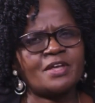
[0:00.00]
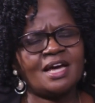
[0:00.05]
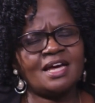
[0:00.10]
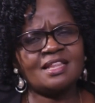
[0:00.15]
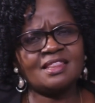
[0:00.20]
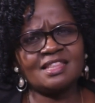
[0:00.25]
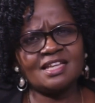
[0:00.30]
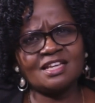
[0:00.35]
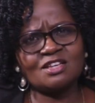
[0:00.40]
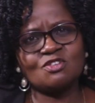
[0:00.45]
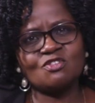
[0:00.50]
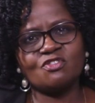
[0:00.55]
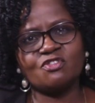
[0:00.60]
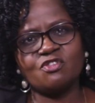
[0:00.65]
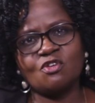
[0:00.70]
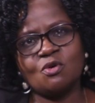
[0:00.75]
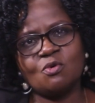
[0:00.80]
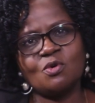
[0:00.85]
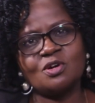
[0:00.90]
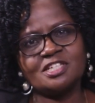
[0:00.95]
And thank you
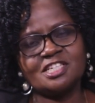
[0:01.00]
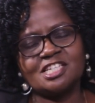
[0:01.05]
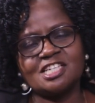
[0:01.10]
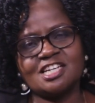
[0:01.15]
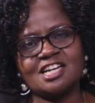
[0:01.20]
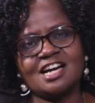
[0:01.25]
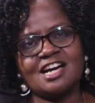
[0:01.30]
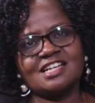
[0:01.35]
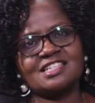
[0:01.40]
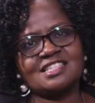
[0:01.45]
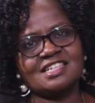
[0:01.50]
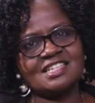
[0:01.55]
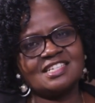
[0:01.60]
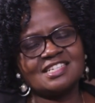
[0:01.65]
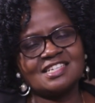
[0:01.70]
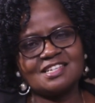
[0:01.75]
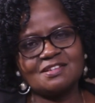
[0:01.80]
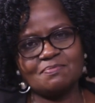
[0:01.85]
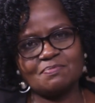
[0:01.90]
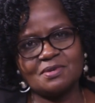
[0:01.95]
for watching us
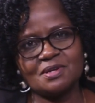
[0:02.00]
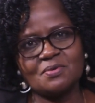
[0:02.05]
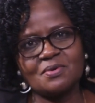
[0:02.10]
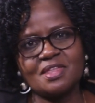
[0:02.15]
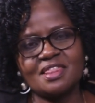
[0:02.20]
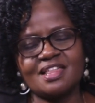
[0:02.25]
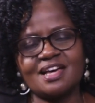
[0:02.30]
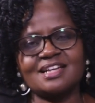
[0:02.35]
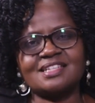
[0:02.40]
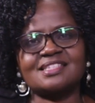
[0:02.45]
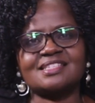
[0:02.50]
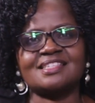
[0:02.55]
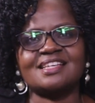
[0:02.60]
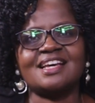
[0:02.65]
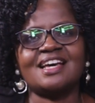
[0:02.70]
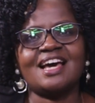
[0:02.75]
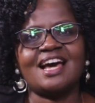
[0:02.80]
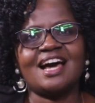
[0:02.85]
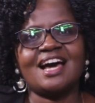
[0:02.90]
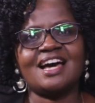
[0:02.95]
and keeping with us. Yeah.